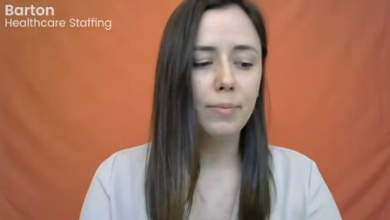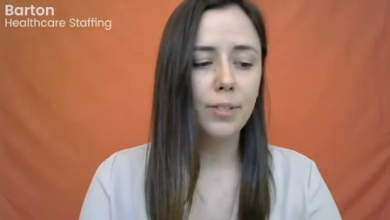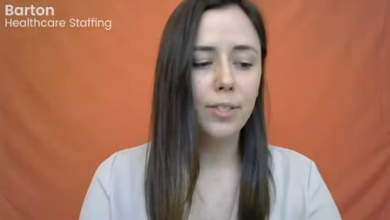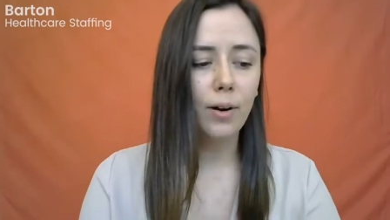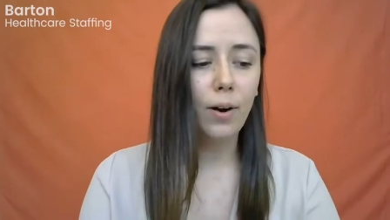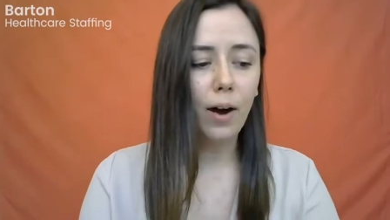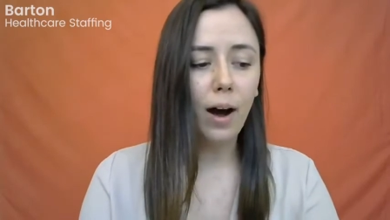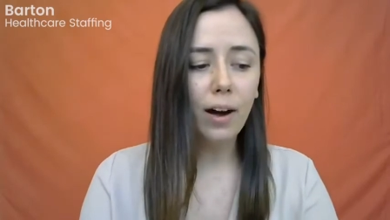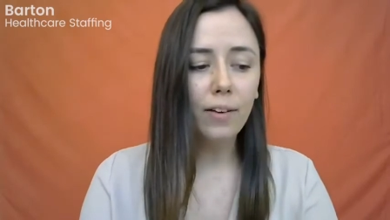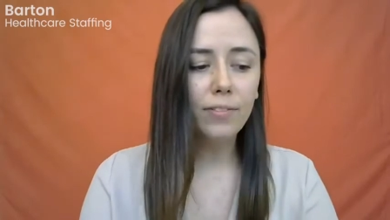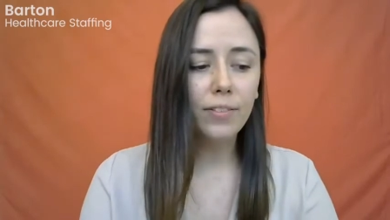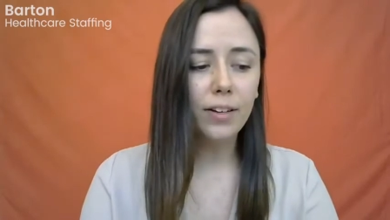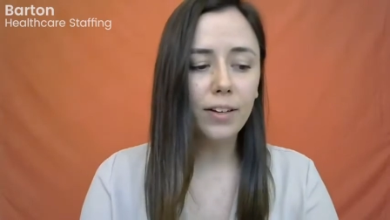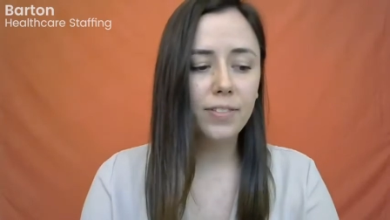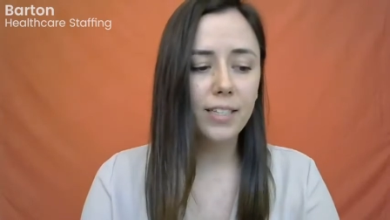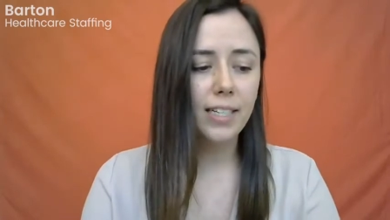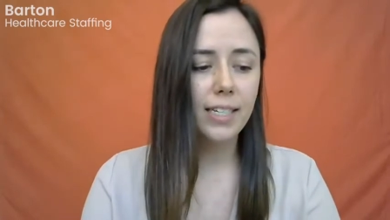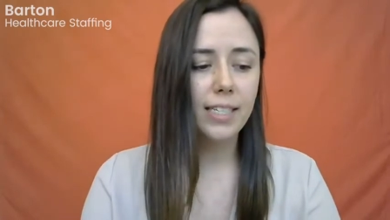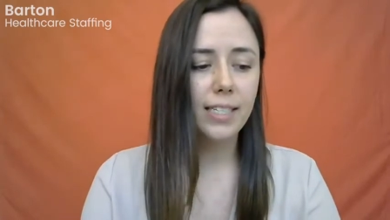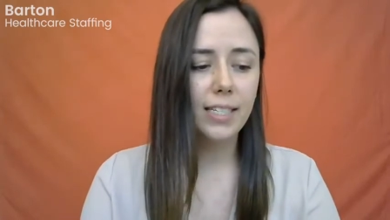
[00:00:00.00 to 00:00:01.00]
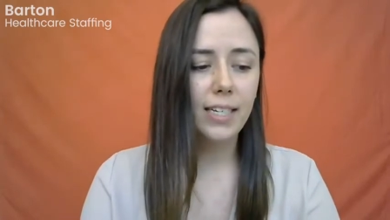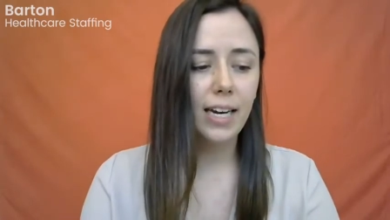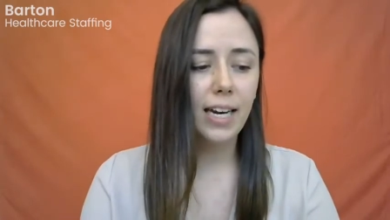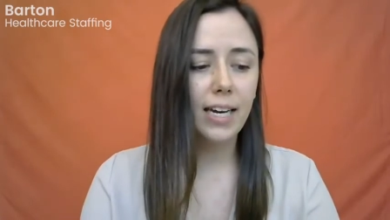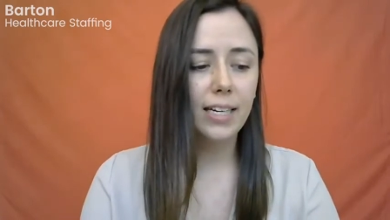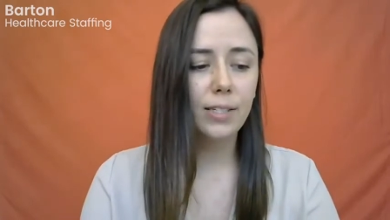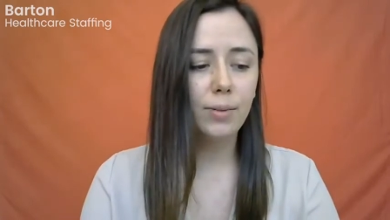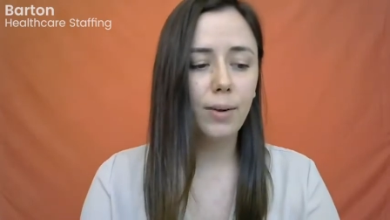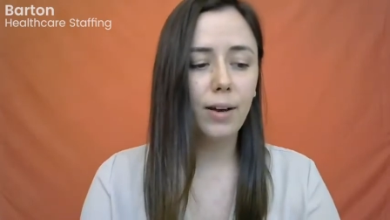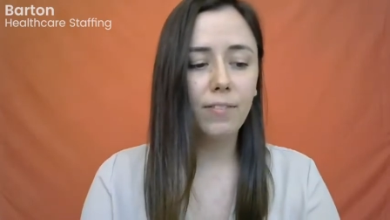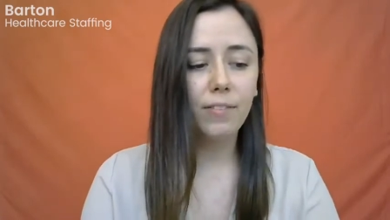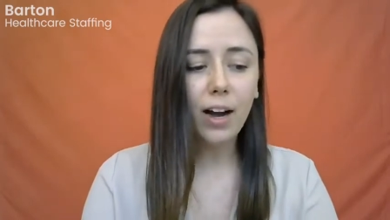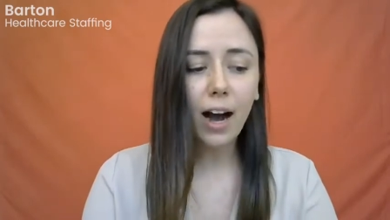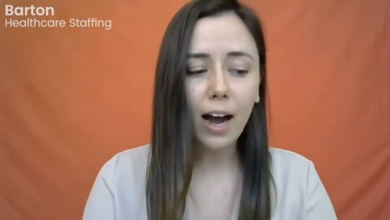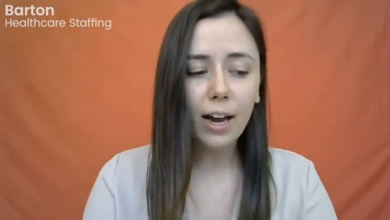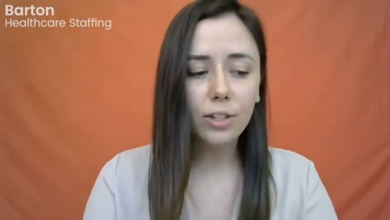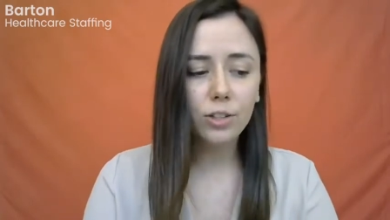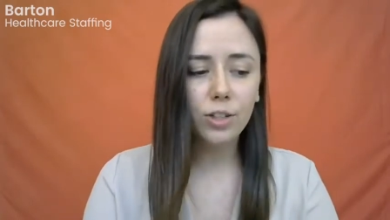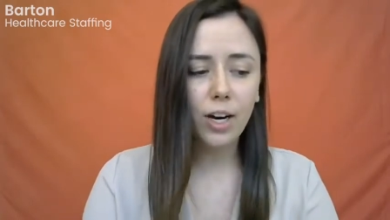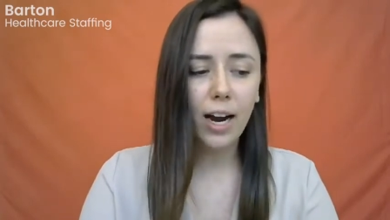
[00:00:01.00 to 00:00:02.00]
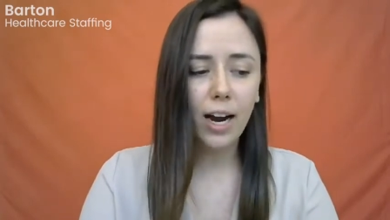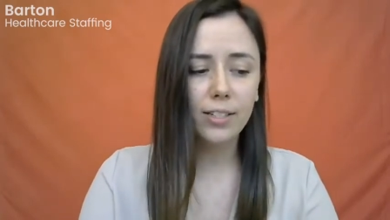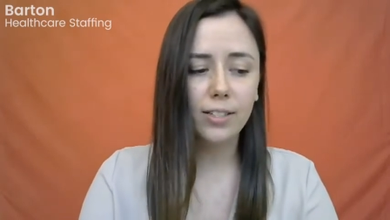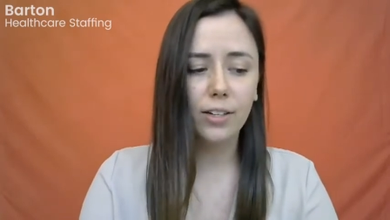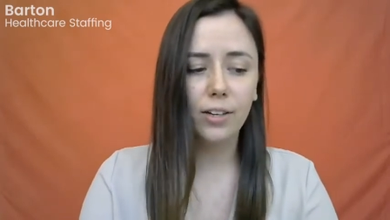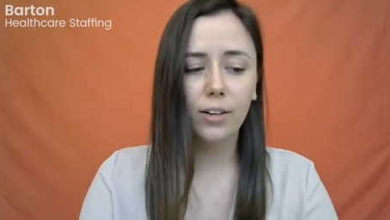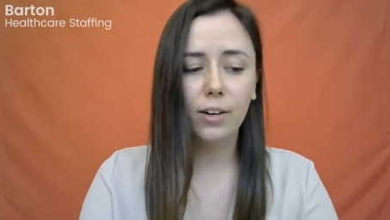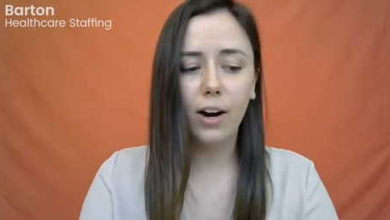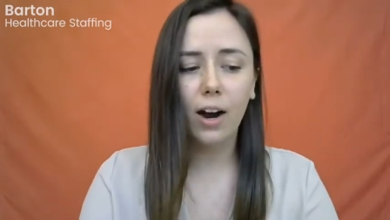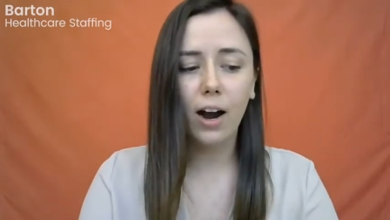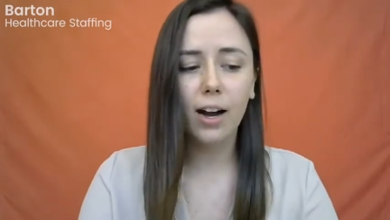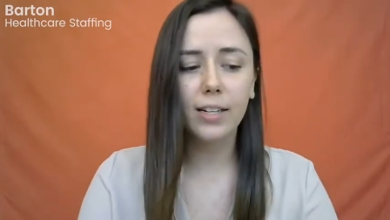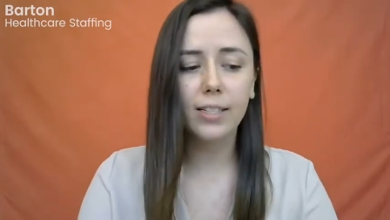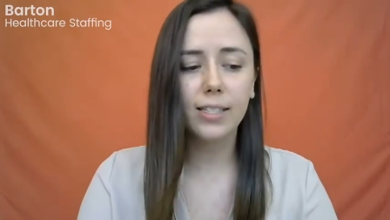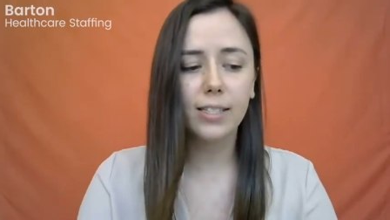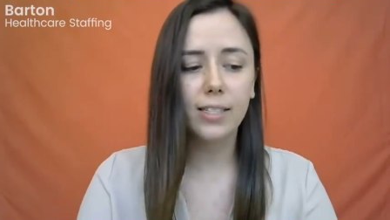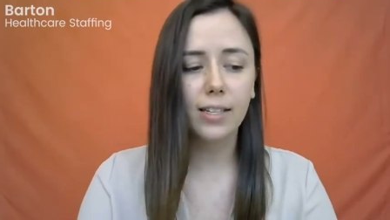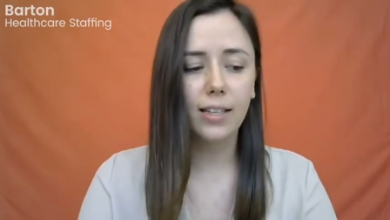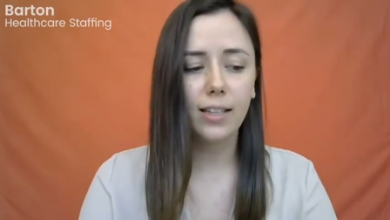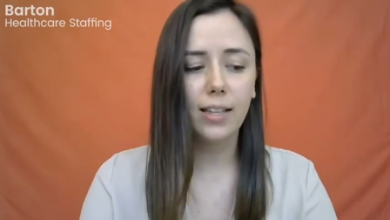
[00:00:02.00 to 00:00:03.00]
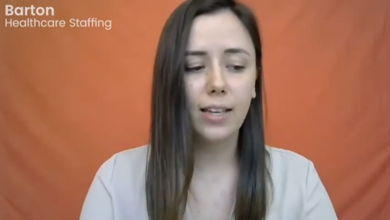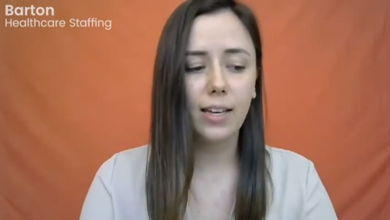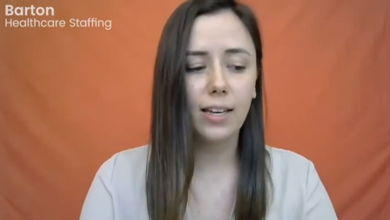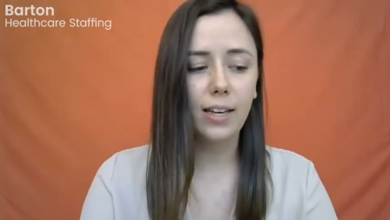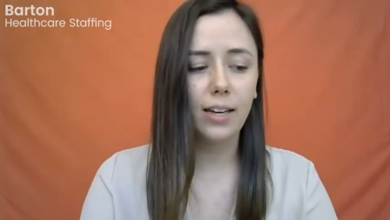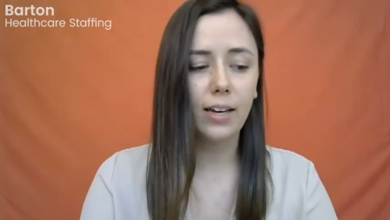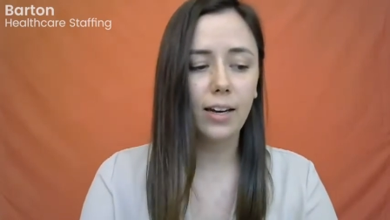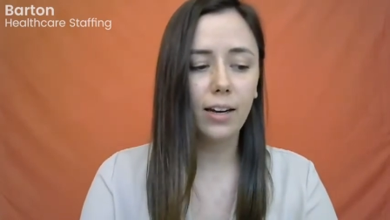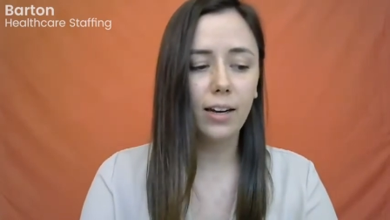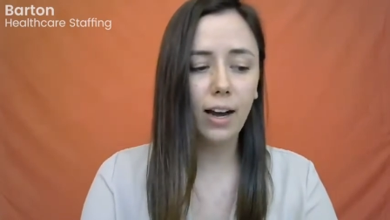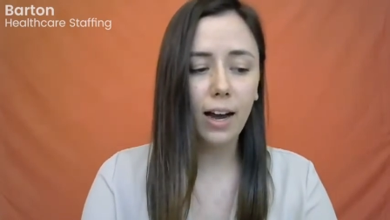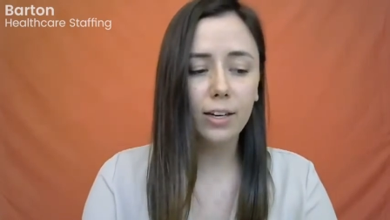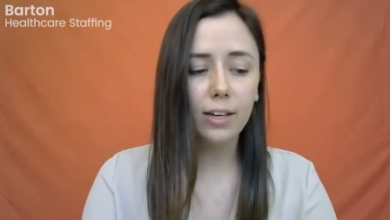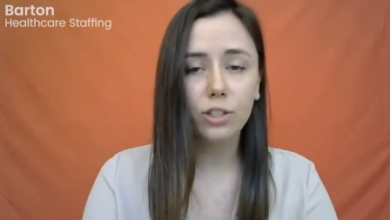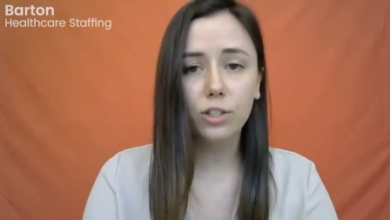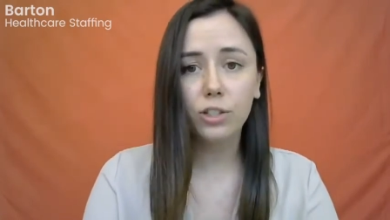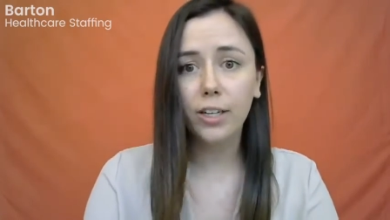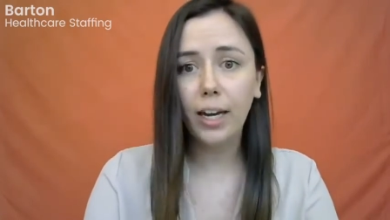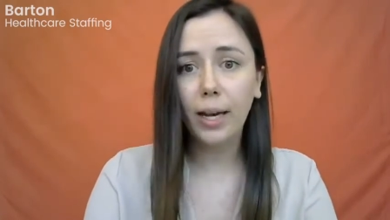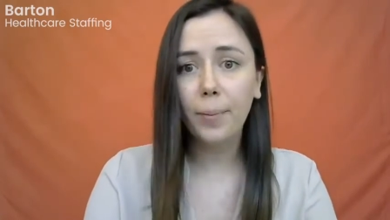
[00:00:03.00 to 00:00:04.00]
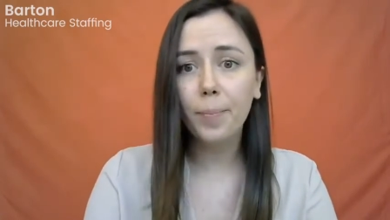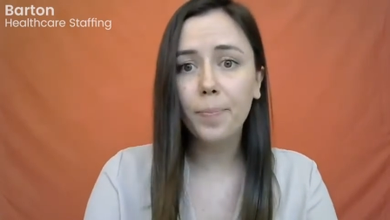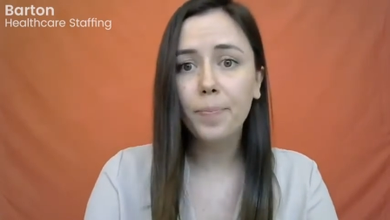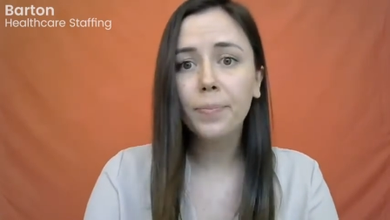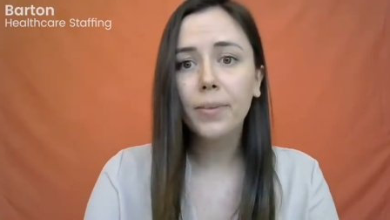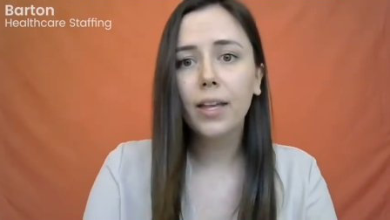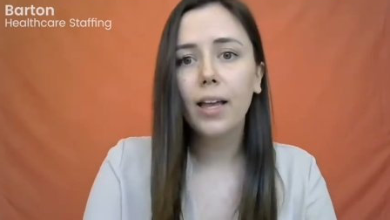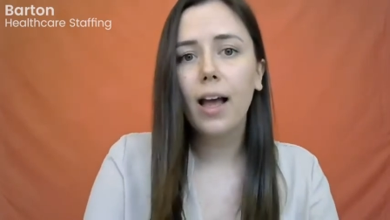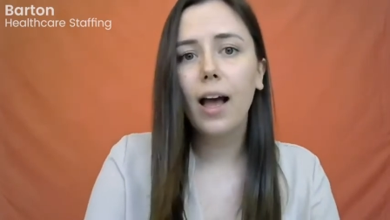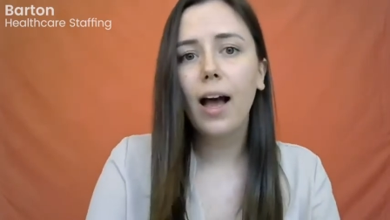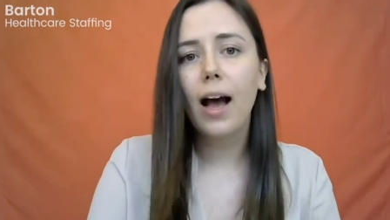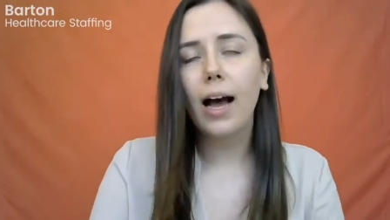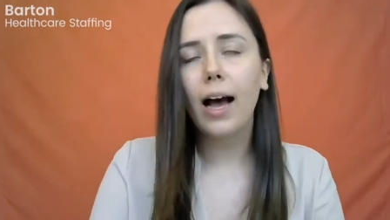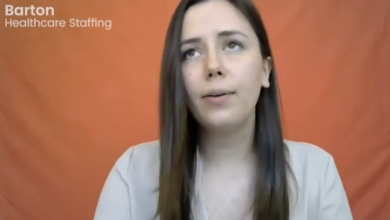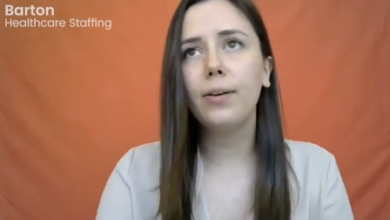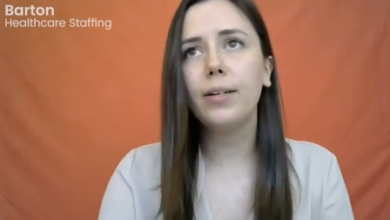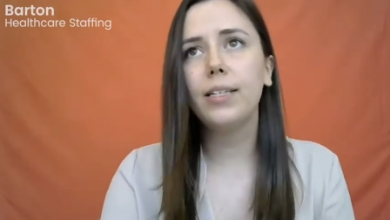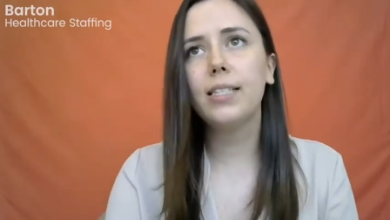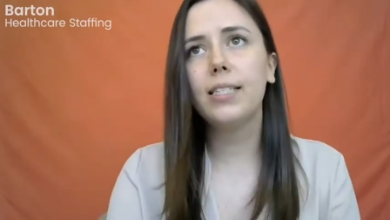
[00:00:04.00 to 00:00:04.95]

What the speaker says: So all 50 states, we have contracts across the country. I would